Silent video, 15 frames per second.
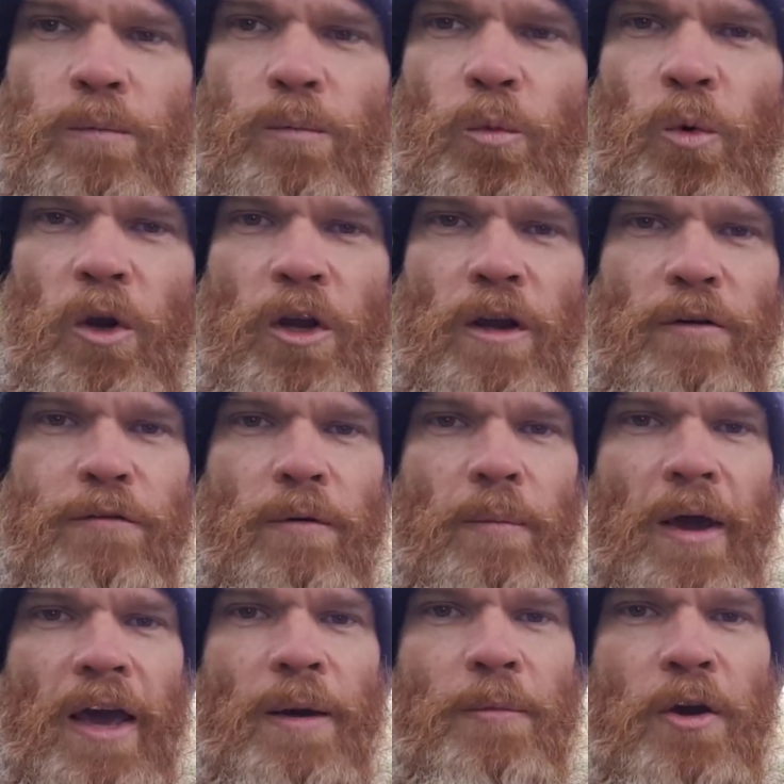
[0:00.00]
worker from
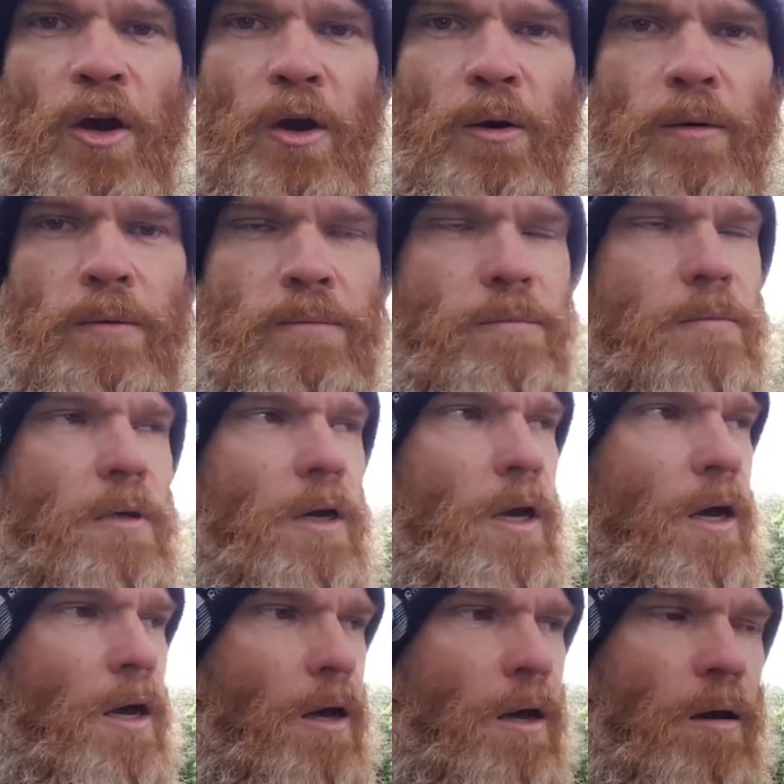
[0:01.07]
AMCO
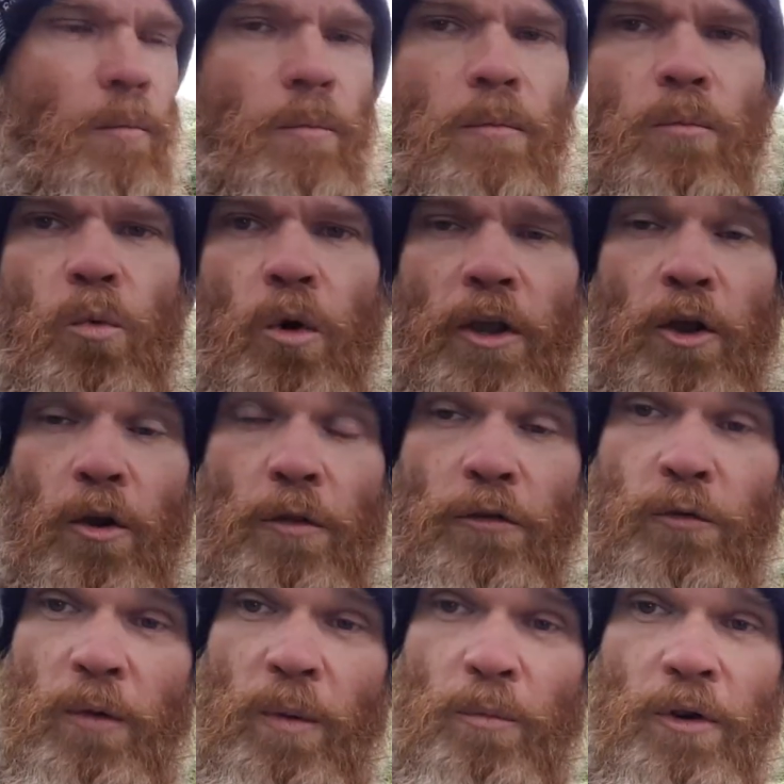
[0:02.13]
working on the
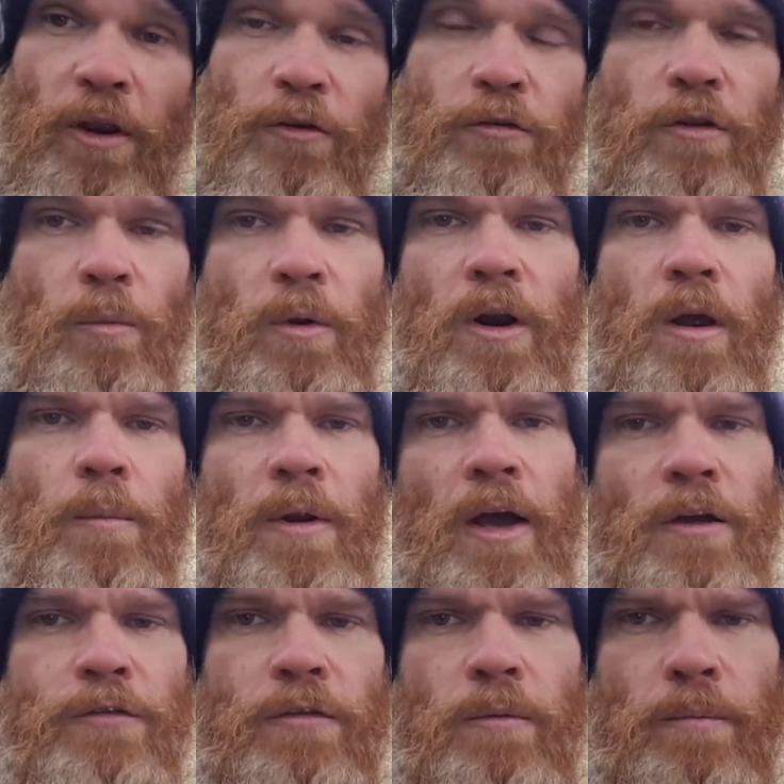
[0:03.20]
swing bridge. And I'm gonna
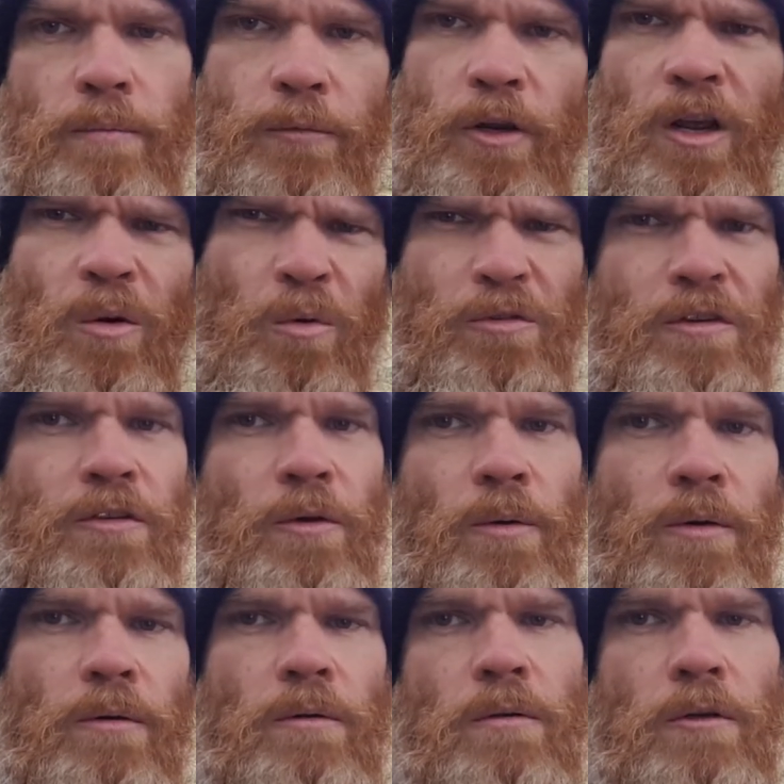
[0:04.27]
ask him, you know, what's he
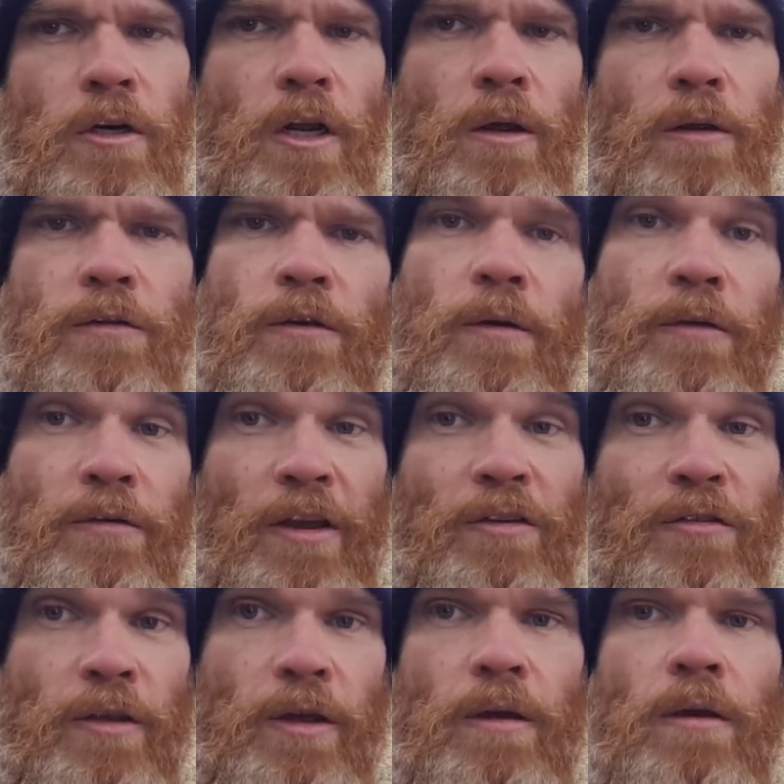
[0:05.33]
doing? You know, so he's
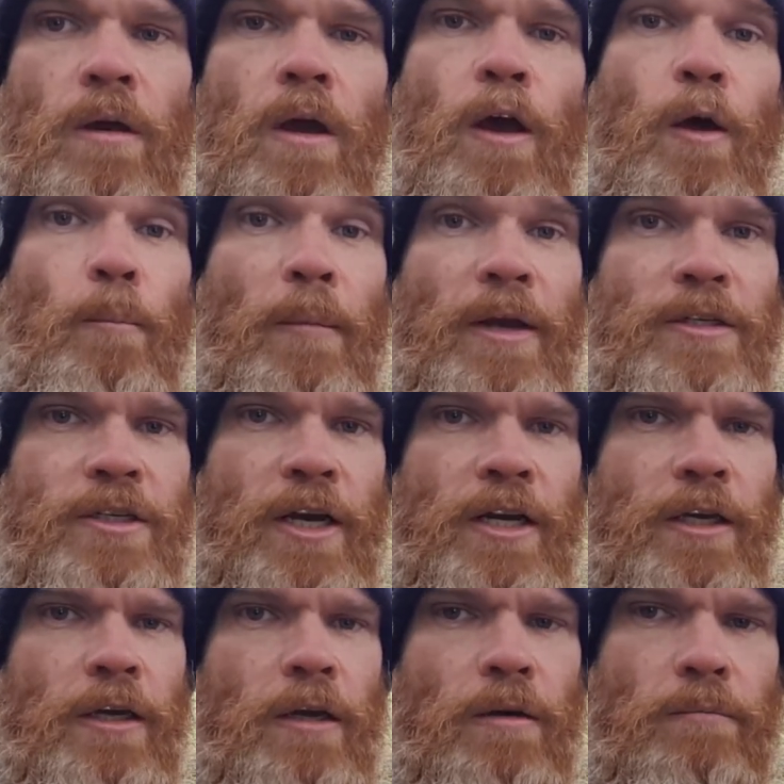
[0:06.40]
actually
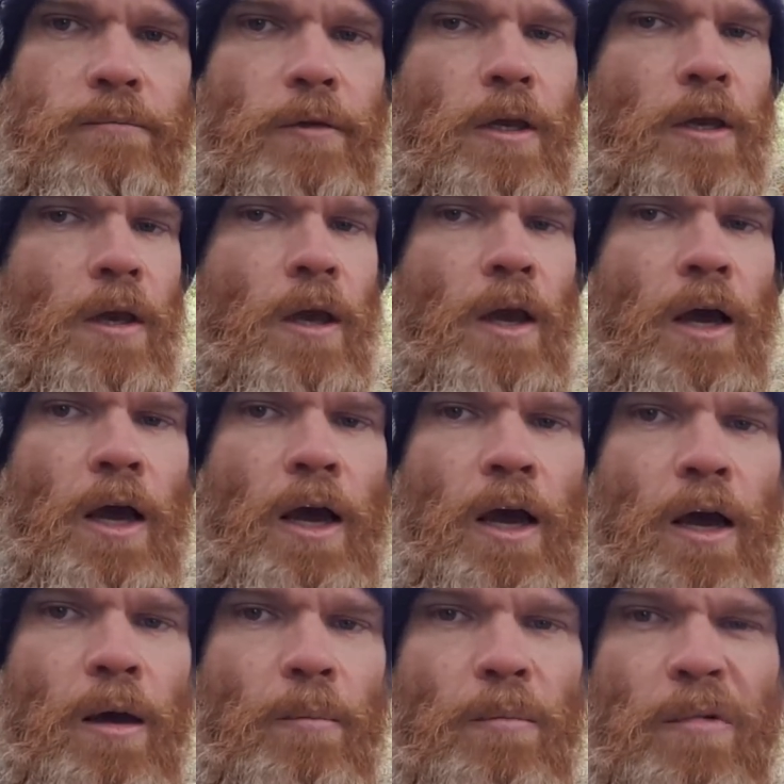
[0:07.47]
maintaining it.
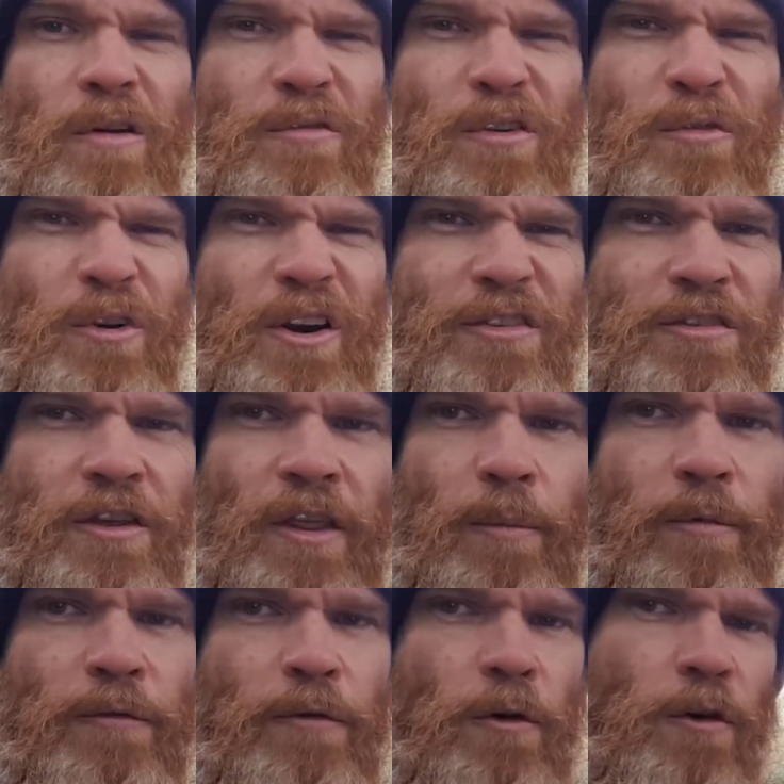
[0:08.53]
I've never really seen
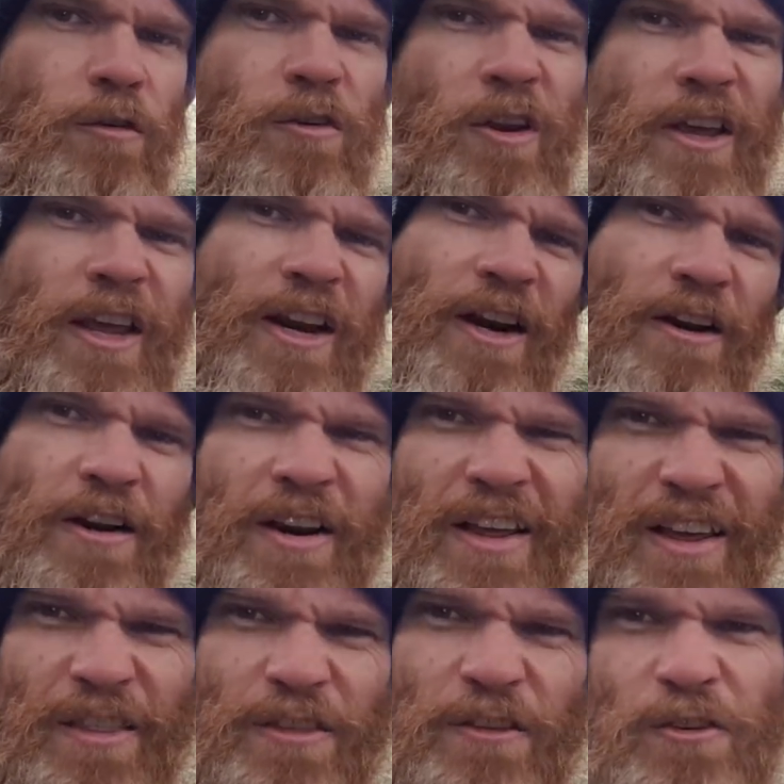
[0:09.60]
that before. He's gonna get in
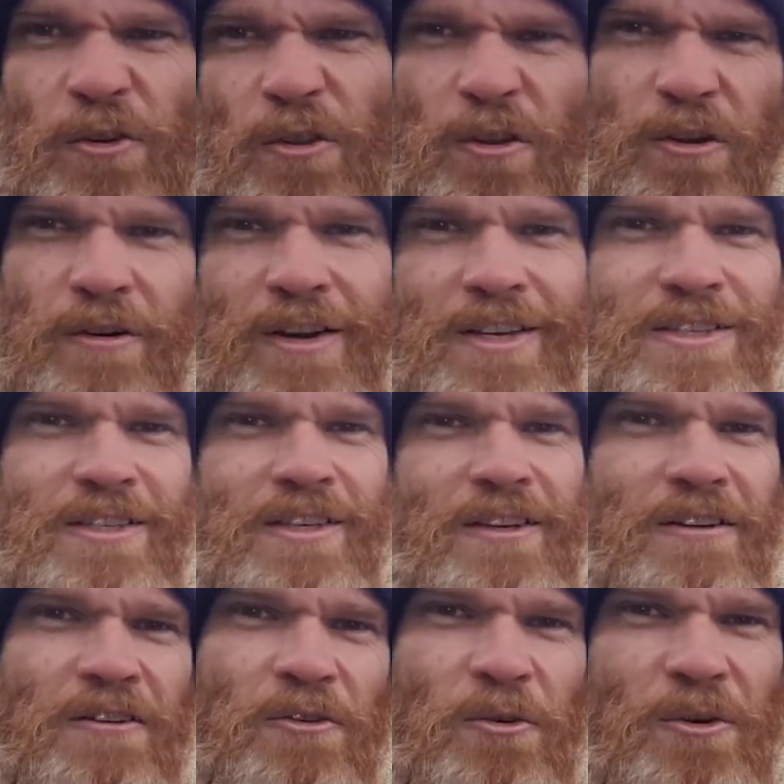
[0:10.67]
underneath and do all the greasing
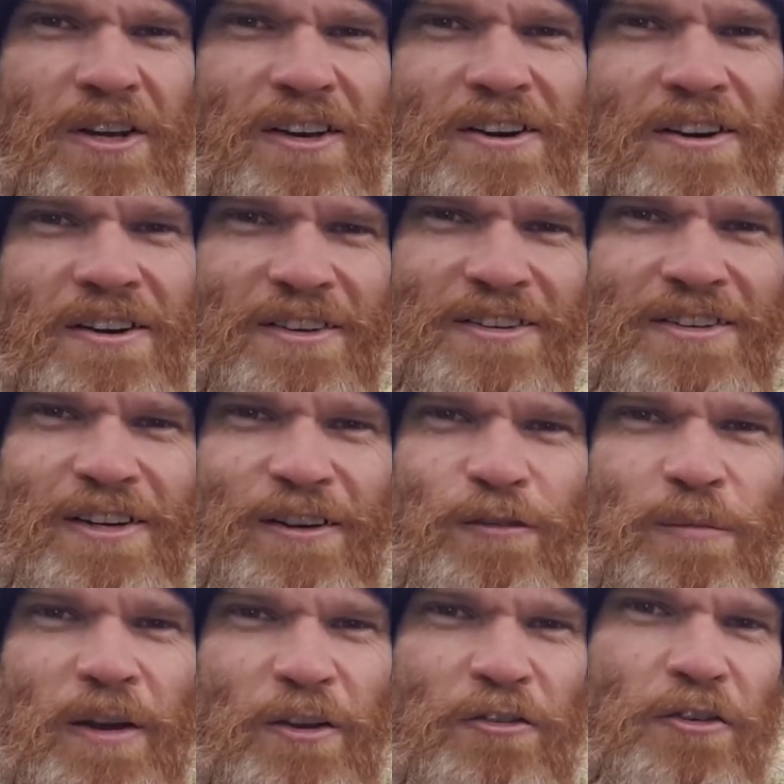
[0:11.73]
and all that kind of
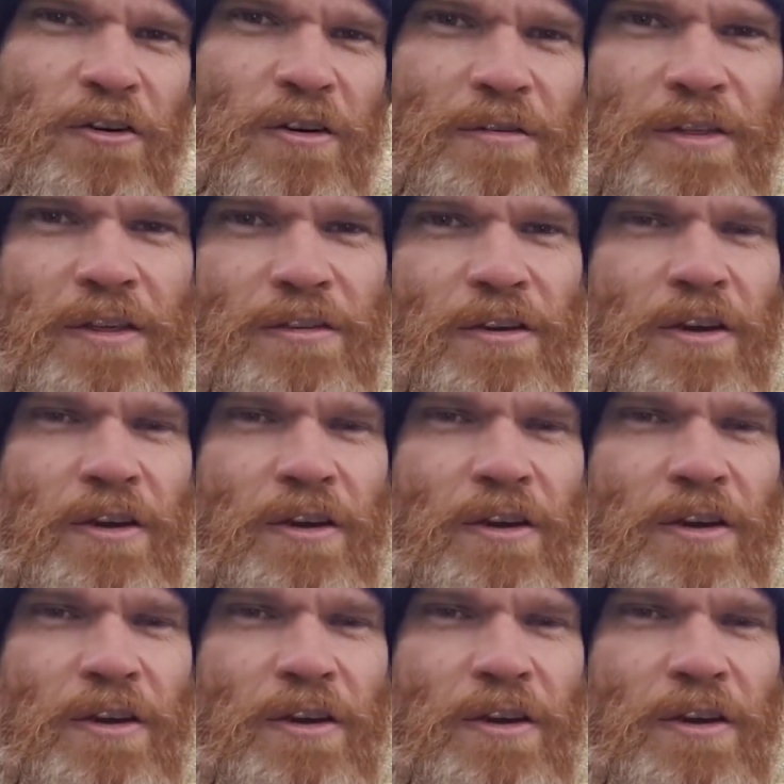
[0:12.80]
stuff, make sure everything's